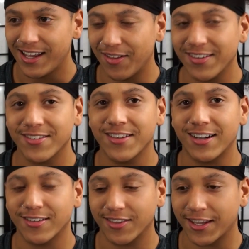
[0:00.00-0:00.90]
At least it's
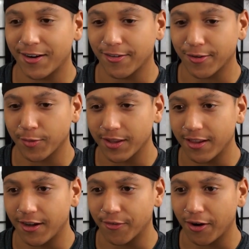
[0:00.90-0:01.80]
not to the characters we
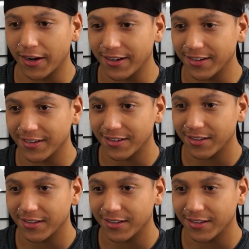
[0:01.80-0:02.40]
love, right?